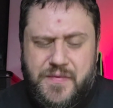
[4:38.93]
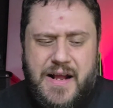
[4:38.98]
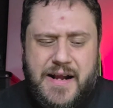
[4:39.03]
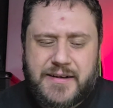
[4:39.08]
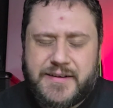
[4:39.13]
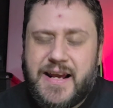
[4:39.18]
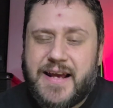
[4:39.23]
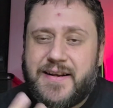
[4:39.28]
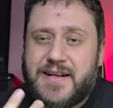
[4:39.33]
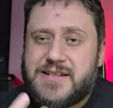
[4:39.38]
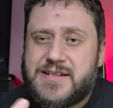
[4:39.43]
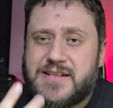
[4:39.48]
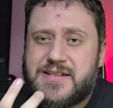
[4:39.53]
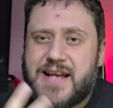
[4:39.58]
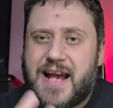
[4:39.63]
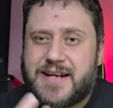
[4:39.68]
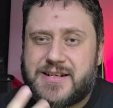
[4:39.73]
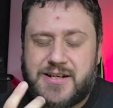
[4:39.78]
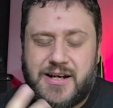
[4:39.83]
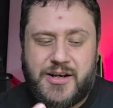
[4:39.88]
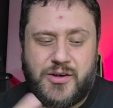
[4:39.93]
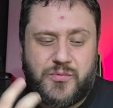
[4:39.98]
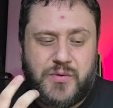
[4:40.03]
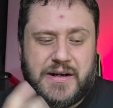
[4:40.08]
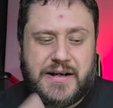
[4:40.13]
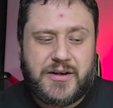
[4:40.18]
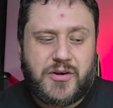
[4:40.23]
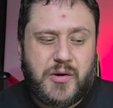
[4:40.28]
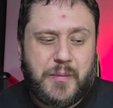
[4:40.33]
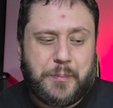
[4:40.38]
yeah, this is actually a
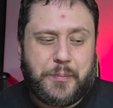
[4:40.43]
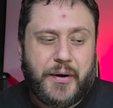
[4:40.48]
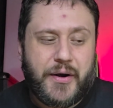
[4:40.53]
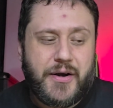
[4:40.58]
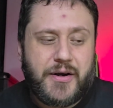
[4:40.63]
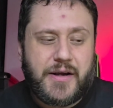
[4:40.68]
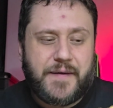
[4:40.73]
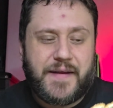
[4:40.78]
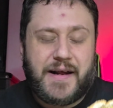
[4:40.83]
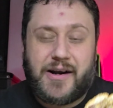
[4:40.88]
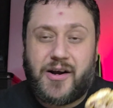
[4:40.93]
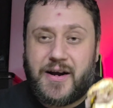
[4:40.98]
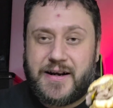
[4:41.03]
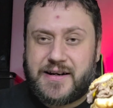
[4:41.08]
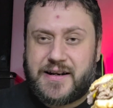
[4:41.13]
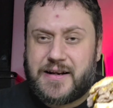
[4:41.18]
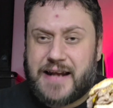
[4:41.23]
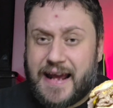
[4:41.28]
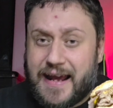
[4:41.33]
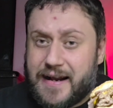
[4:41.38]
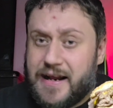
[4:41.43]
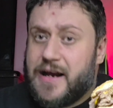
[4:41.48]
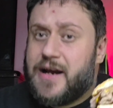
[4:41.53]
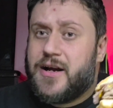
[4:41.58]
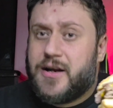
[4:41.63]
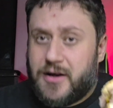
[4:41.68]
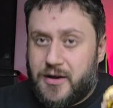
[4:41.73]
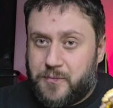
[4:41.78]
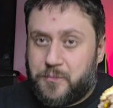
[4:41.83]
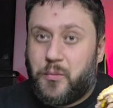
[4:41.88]
really good burger that I'd get
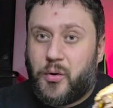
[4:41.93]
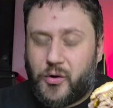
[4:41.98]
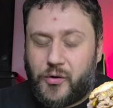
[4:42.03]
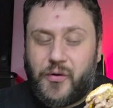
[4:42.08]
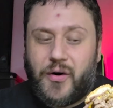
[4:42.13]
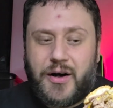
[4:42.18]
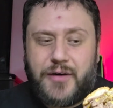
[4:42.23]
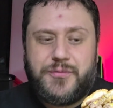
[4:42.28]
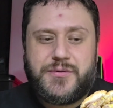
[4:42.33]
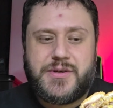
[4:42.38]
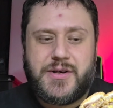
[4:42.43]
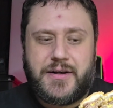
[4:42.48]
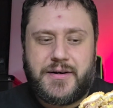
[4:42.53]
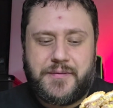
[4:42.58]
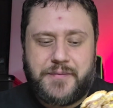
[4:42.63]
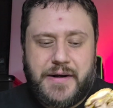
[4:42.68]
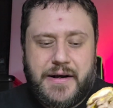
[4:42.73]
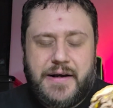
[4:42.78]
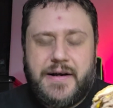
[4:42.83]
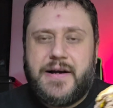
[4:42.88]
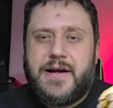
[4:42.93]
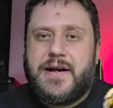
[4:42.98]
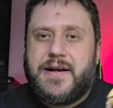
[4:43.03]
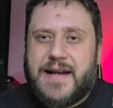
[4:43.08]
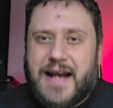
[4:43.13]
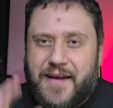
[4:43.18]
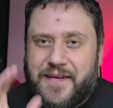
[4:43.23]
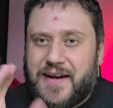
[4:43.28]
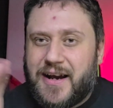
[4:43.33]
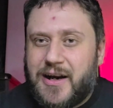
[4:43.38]
more often.
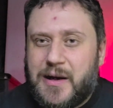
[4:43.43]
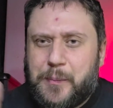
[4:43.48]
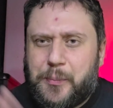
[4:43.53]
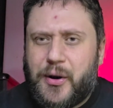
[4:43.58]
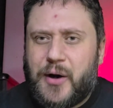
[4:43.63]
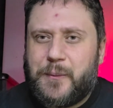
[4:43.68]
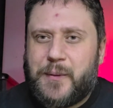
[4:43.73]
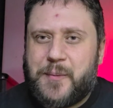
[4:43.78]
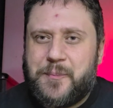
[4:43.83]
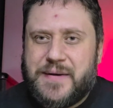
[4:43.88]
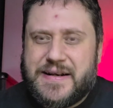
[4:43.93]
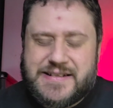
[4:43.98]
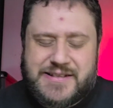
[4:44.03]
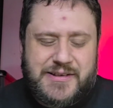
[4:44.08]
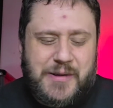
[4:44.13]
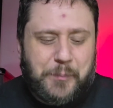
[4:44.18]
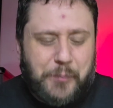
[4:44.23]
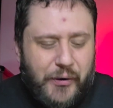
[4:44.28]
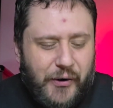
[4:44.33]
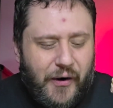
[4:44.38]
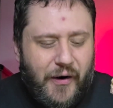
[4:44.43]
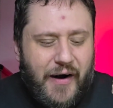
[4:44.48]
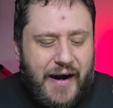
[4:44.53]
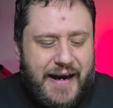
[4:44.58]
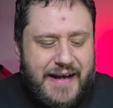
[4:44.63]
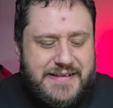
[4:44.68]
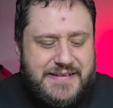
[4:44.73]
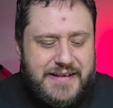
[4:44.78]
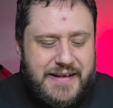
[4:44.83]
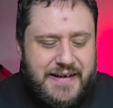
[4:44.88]
Now, the only problem is the
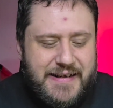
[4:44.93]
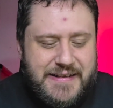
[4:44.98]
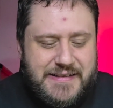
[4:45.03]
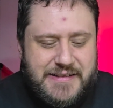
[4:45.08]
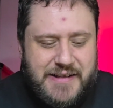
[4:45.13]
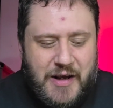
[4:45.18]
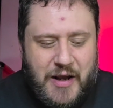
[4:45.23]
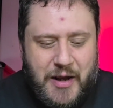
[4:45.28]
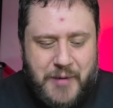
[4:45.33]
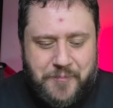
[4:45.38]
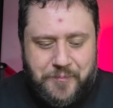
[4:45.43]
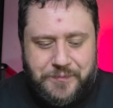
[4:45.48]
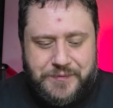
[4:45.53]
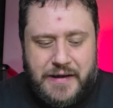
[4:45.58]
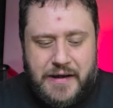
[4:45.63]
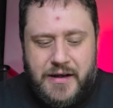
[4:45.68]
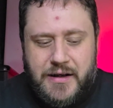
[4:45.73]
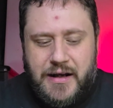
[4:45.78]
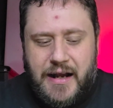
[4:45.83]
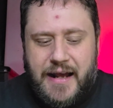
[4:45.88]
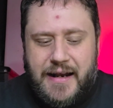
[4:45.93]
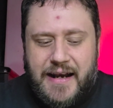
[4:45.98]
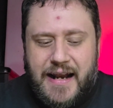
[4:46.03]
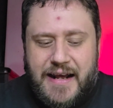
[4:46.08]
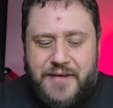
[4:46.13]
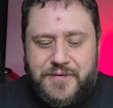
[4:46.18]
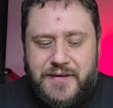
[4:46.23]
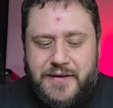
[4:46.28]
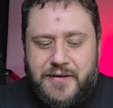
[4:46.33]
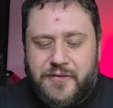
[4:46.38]
price. It is
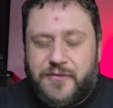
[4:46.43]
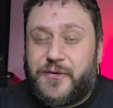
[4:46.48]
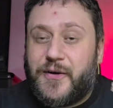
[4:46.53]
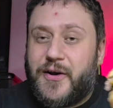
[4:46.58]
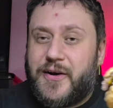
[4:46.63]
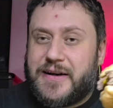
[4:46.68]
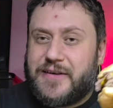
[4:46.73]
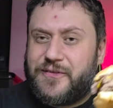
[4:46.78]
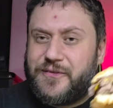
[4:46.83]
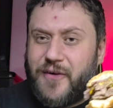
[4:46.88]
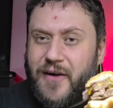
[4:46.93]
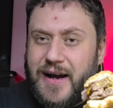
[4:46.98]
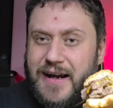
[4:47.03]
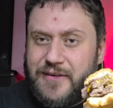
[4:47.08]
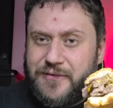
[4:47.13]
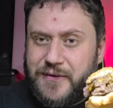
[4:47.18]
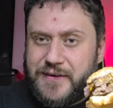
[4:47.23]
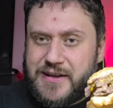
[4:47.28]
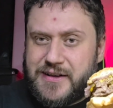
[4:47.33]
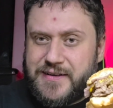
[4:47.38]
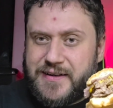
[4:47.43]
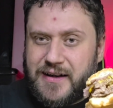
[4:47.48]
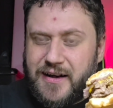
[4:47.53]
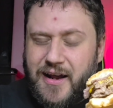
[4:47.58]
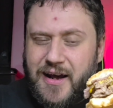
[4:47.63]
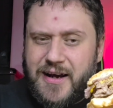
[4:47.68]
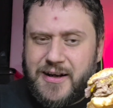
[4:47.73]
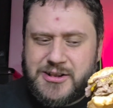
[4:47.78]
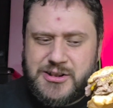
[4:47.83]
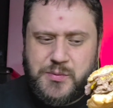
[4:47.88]
$11.35 for the
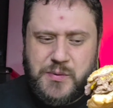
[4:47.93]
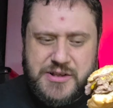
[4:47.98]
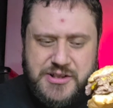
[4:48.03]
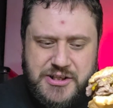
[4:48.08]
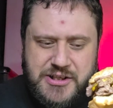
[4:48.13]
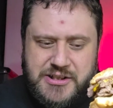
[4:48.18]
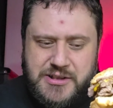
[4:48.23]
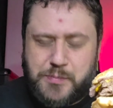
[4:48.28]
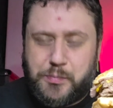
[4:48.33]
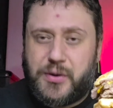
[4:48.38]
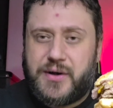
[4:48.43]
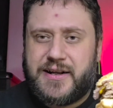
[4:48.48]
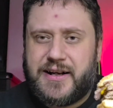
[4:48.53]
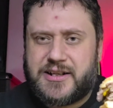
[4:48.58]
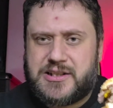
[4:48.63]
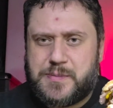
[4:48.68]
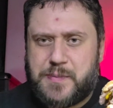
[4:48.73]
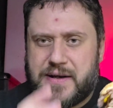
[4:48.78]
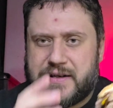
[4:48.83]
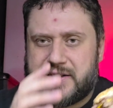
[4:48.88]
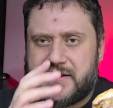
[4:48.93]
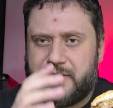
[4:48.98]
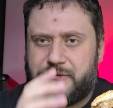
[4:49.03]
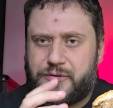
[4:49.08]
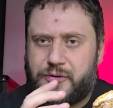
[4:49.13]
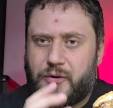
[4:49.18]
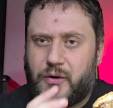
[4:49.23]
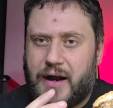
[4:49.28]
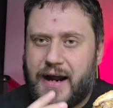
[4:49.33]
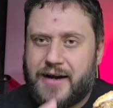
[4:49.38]
deluxe, which is pretty expensive
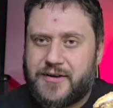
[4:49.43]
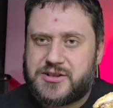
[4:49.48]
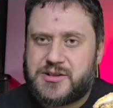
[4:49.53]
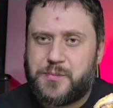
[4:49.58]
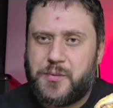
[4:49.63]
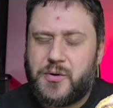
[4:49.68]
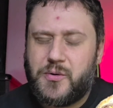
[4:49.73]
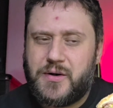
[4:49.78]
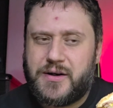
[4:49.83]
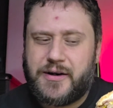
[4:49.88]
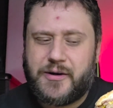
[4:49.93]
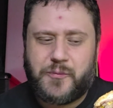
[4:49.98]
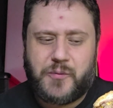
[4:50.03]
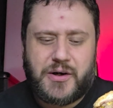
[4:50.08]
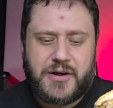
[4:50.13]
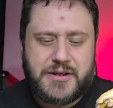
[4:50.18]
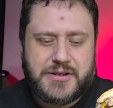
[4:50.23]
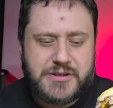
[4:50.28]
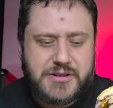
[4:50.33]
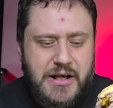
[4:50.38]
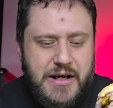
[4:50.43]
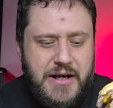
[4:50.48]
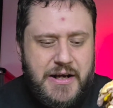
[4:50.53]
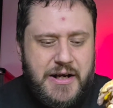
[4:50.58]
for how small it was,